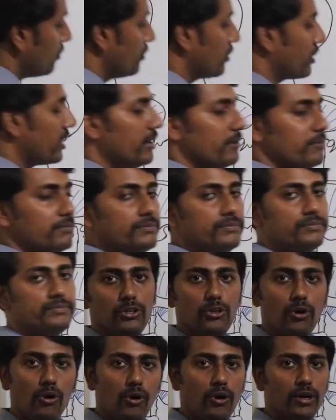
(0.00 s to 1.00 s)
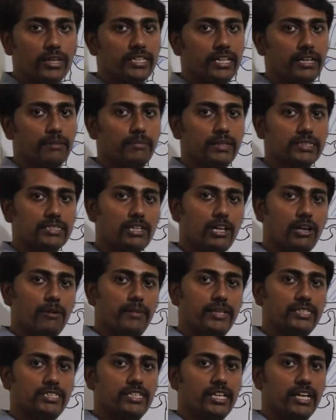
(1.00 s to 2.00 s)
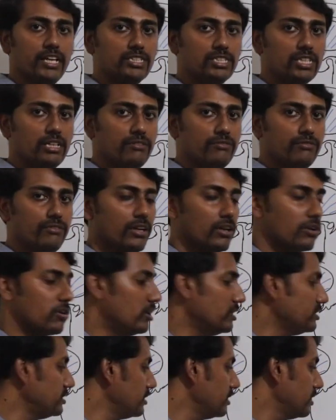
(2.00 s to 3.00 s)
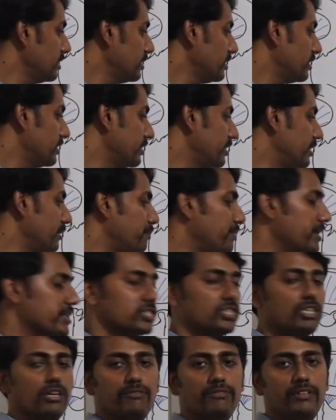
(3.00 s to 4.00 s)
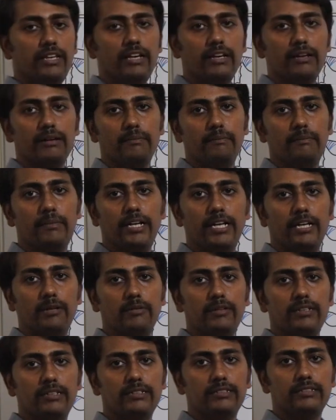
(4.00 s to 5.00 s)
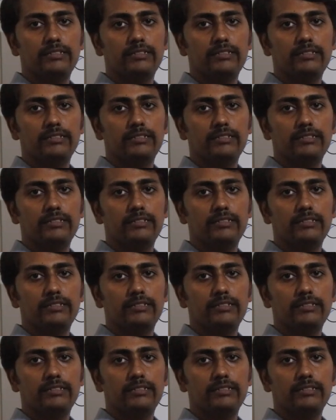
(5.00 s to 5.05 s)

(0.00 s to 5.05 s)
Okay, no other muscle of mastication will cause depression of the mandible.